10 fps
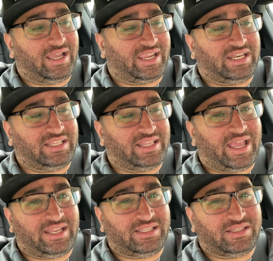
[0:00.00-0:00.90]
getting
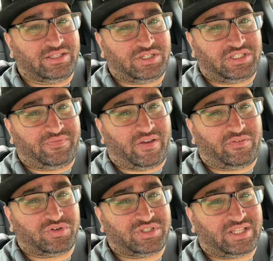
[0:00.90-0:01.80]
that in the
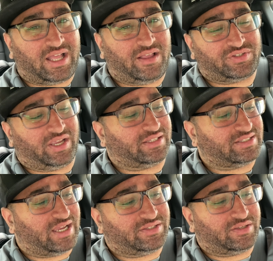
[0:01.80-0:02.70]
GT500 style. So you got the
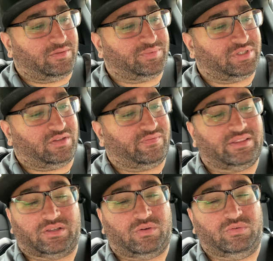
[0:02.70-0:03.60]
side scoops, and then you've
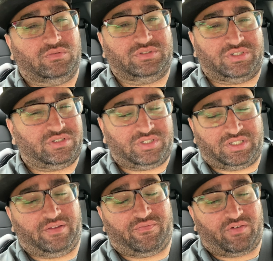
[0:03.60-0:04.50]
got the cool just
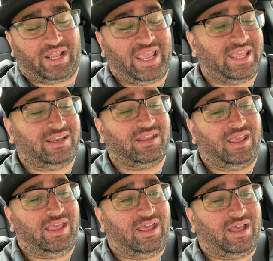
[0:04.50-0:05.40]
GT front end.
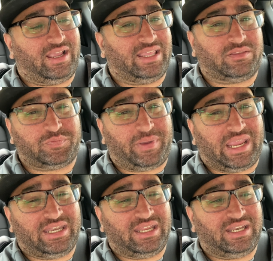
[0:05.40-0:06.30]
Get those
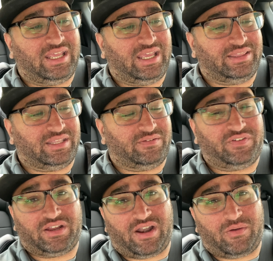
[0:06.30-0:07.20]
painted, and then
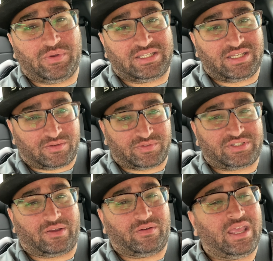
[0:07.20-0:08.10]
figure out what to do.
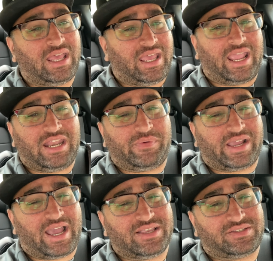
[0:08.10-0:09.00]
So anyway,
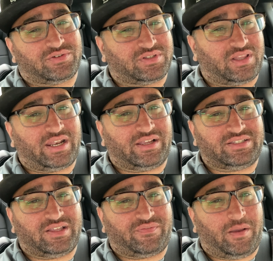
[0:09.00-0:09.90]
guys, there's a lot of good
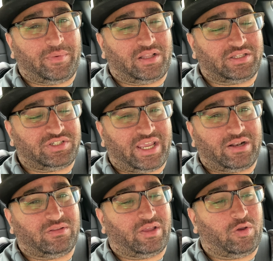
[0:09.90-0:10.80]
stuff coming on the
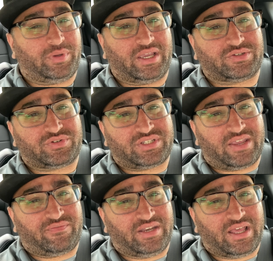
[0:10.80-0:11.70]
channel. I hope you guys are
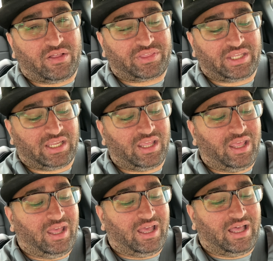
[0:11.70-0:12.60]
safe and healthy,
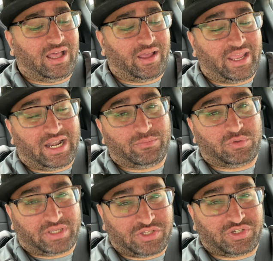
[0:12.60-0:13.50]
and I
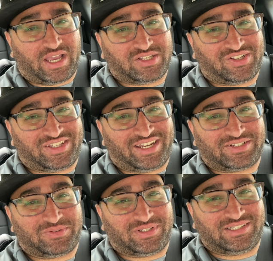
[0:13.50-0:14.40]
will catch you guys on the
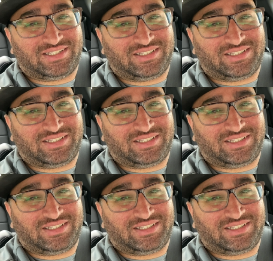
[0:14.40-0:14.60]
next one.